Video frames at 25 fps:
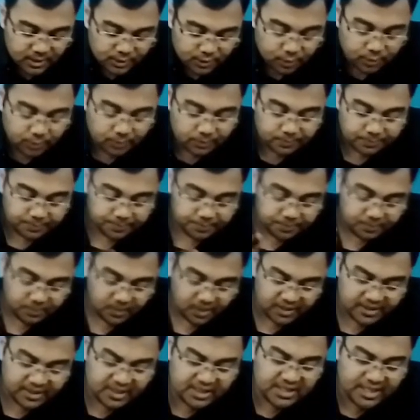So
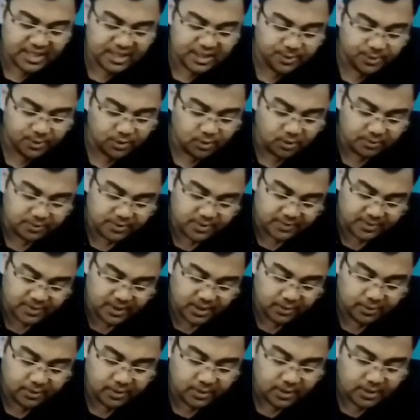this has been observed.
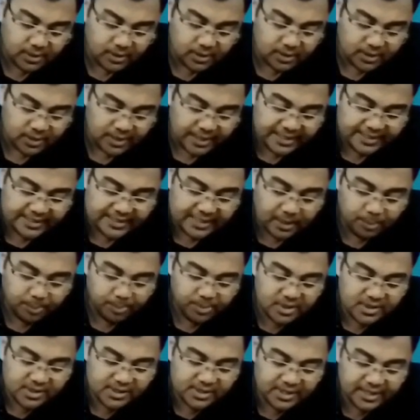Now,
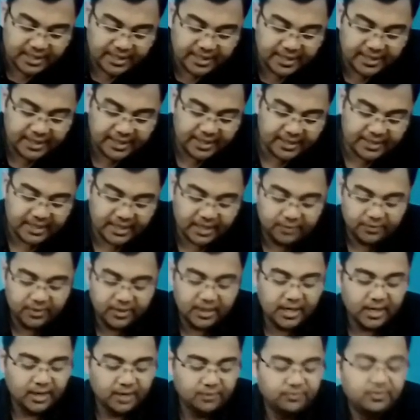examples in India that
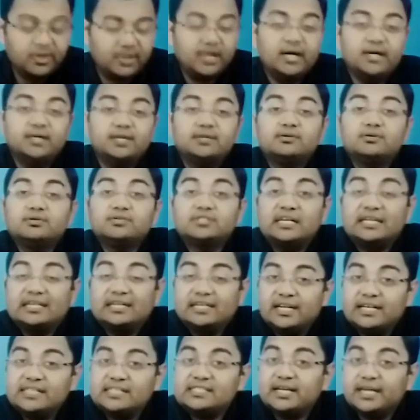we have are
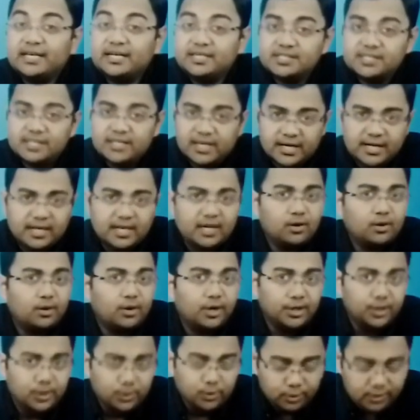satellites like Saral
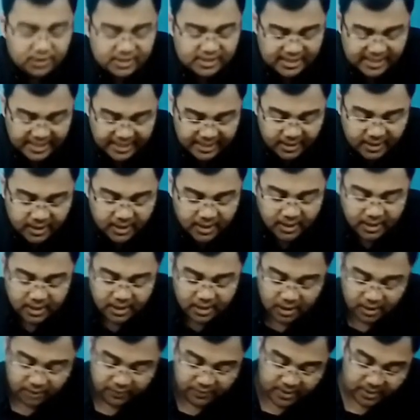or YouthSat.
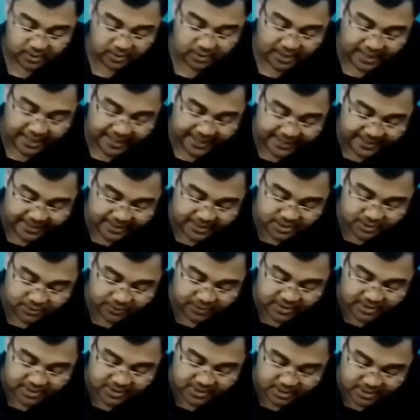Even INS
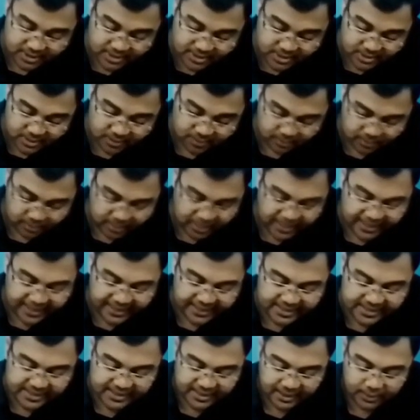we discussed.
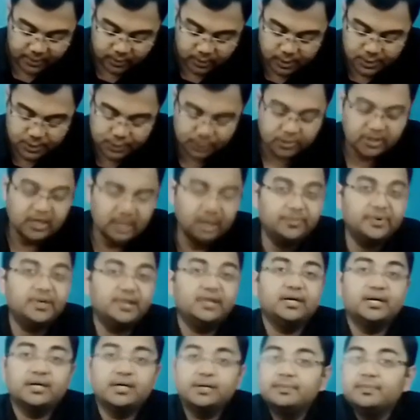INS can also come
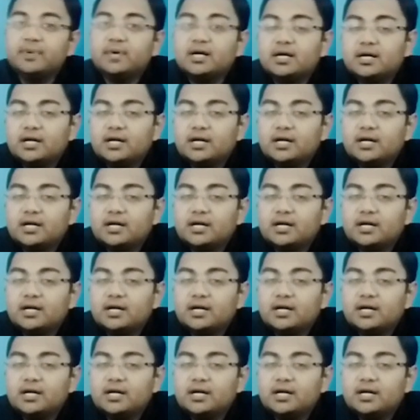in here.